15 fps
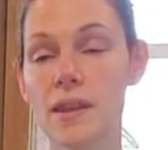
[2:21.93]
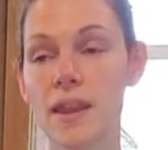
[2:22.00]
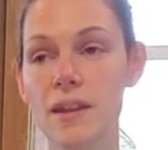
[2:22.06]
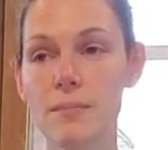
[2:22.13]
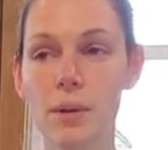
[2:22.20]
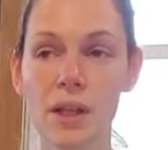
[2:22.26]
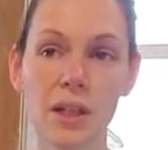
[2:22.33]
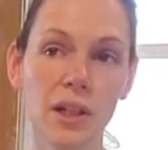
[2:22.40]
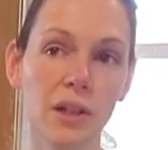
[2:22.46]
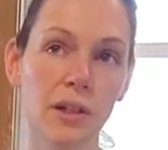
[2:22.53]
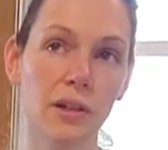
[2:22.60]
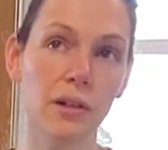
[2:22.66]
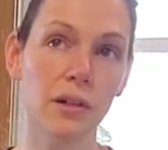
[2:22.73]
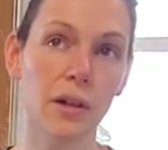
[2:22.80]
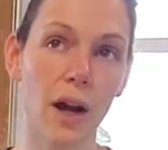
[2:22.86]
They've been
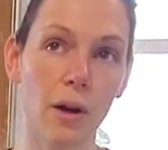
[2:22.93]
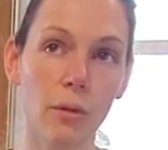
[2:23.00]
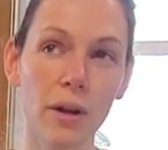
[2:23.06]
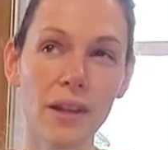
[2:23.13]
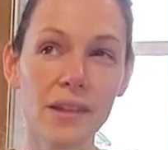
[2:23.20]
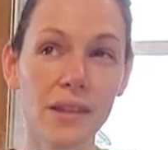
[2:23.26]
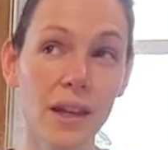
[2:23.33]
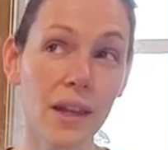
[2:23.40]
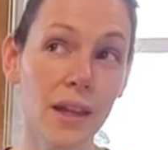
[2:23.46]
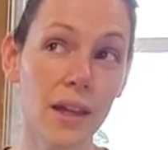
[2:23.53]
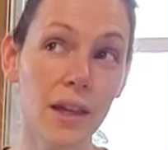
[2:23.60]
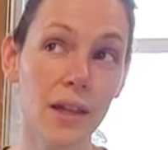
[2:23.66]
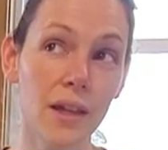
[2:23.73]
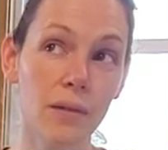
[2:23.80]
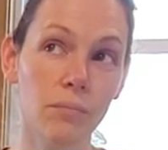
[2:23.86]
here, I want to
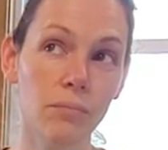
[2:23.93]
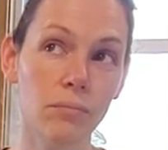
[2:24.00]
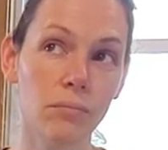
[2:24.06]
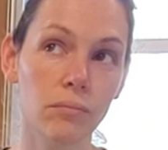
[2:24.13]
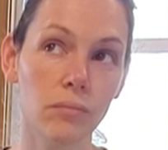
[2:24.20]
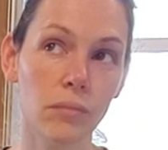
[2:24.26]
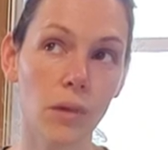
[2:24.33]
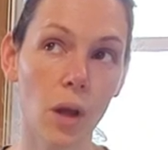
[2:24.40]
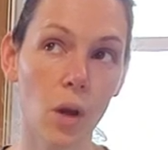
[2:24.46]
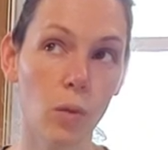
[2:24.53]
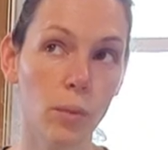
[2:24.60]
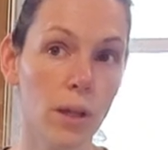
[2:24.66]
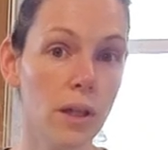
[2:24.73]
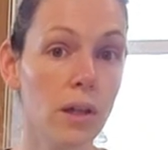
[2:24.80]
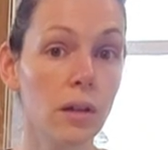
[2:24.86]
say a
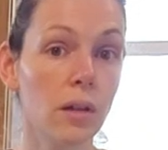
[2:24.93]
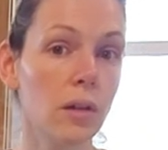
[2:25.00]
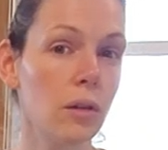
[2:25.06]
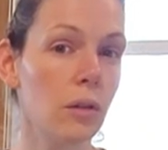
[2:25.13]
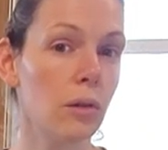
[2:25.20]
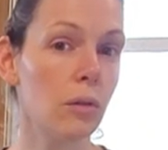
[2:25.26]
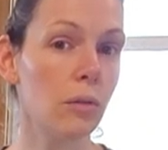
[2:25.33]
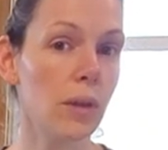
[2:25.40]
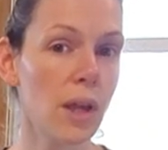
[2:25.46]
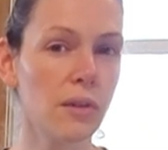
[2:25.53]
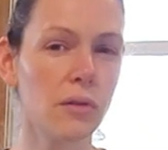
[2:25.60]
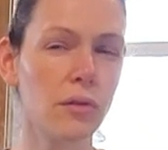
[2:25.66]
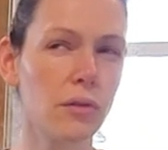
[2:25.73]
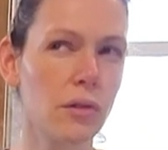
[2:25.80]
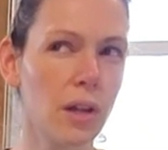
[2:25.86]
week ago
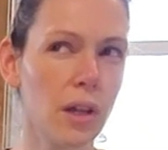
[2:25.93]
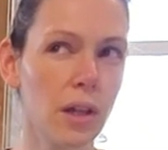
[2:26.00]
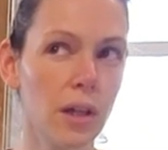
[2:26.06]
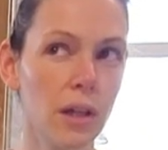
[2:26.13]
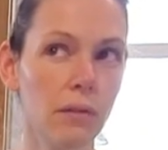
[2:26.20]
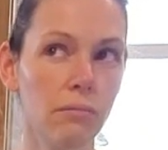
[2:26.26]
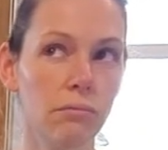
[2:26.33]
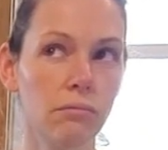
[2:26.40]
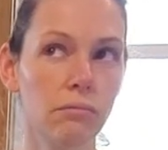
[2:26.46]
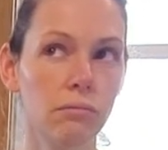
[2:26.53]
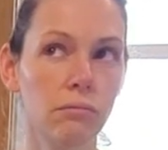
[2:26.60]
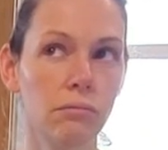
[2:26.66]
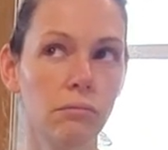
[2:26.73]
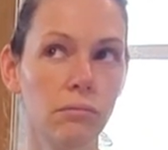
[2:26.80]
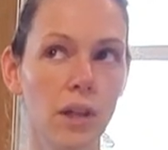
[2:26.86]
yesterday.
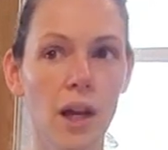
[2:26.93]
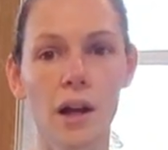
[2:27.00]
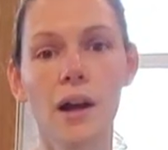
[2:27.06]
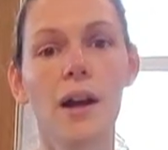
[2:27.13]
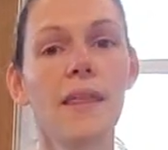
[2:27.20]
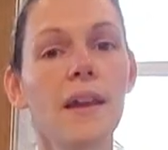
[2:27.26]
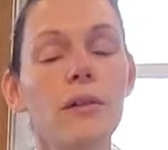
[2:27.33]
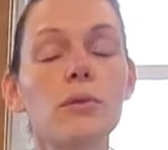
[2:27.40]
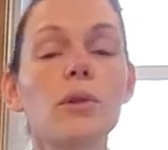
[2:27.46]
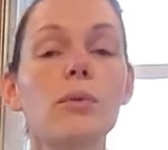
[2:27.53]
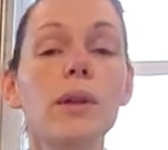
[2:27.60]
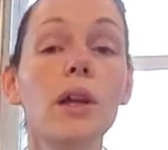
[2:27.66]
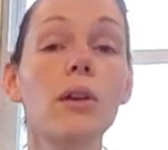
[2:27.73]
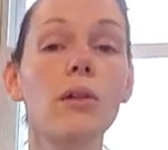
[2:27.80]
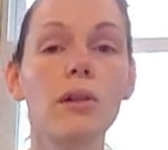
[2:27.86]
Yeah, I think it was a
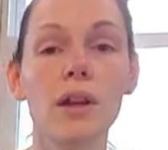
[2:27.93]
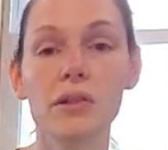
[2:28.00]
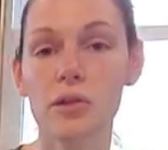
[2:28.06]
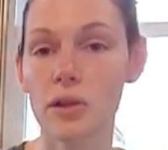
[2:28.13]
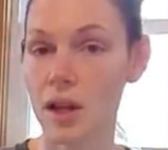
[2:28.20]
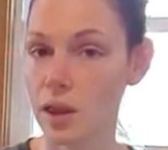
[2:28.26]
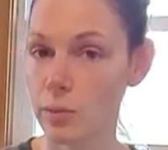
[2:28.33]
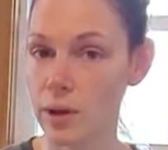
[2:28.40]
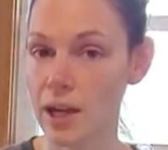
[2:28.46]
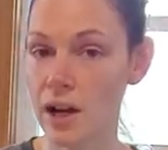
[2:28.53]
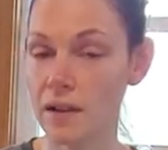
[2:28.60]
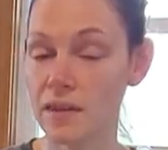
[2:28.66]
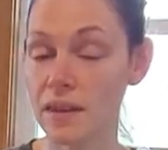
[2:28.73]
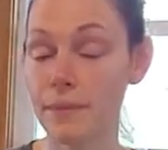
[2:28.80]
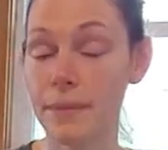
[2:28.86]
week ago yesterday that we
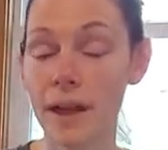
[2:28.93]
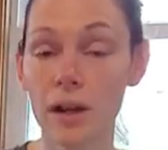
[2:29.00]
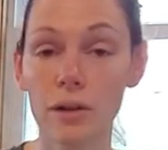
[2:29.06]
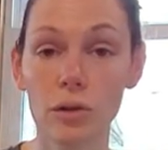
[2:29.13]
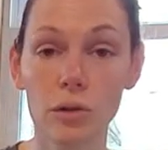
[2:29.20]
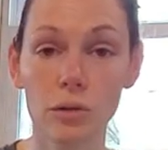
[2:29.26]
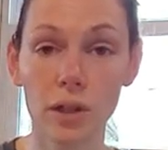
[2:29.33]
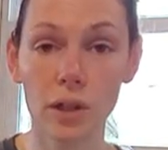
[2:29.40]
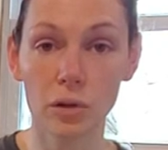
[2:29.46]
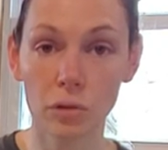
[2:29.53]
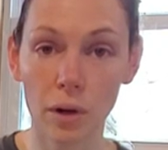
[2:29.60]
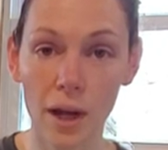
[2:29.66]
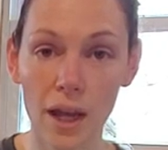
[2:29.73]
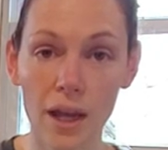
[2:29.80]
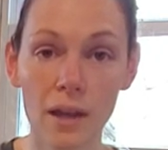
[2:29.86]
got them. They are doing
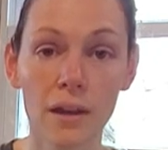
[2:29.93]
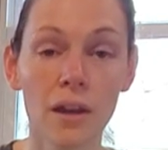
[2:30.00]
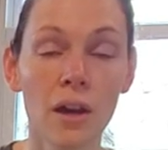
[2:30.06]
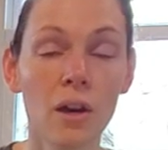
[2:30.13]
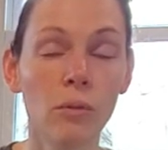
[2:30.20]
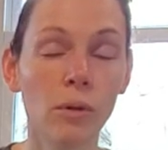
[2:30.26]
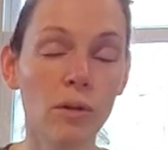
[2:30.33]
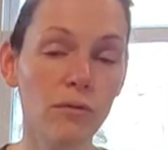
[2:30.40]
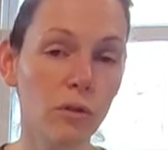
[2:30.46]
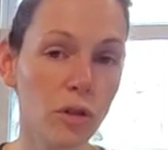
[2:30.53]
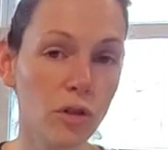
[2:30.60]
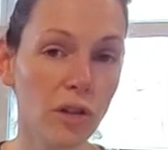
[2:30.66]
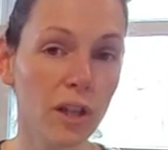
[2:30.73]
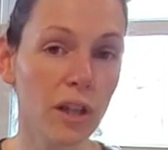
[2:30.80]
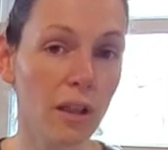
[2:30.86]
great. We
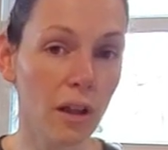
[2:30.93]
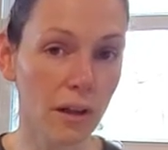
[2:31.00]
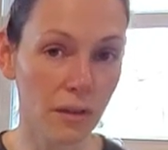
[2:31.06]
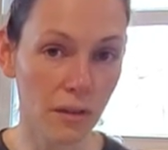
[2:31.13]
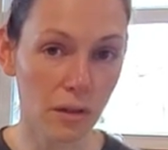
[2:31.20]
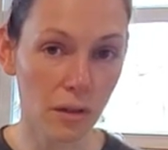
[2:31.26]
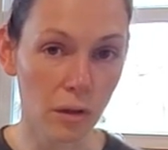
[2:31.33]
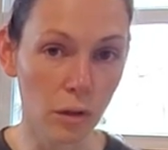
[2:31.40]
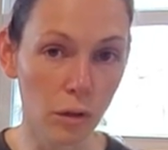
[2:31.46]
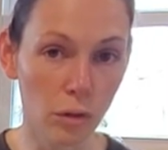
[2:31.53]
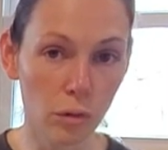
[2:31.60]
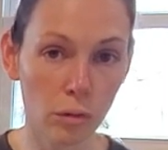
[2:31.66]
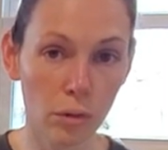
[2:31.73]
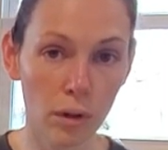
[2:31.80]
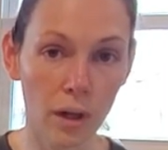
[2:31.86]
unfortunately lost
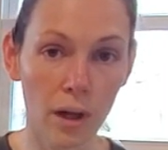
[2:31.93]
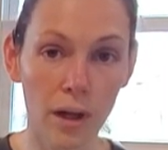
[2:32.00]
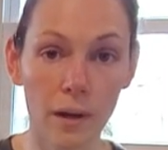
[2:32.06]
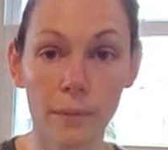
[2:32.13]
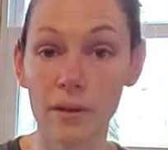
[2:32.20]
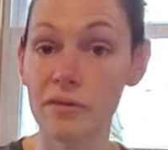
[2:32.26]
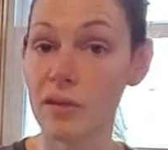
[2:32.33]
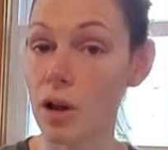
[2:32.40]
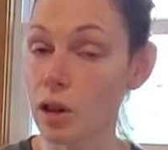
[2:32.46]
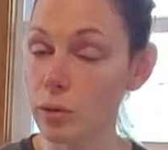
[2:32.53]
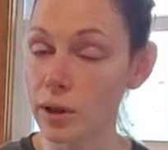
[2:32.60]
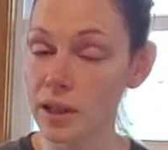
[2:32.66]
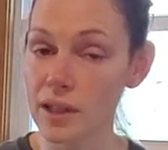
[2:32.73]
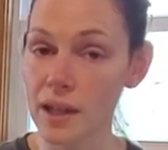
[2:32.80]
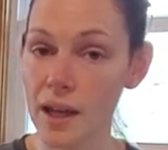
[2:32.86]
two um, the
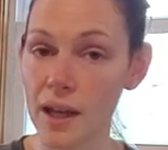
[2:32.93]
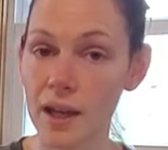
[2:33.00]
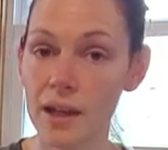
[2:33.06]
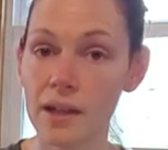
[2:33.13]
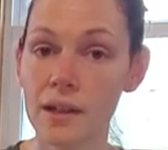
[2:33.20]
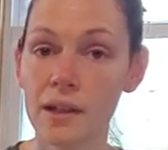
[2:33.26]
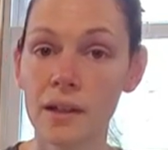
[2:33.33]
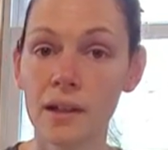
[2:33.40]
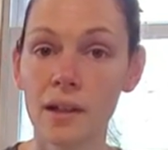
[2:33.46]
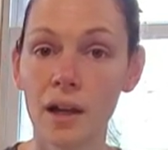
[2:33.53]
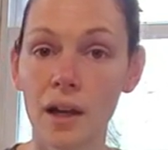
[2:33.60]
following day.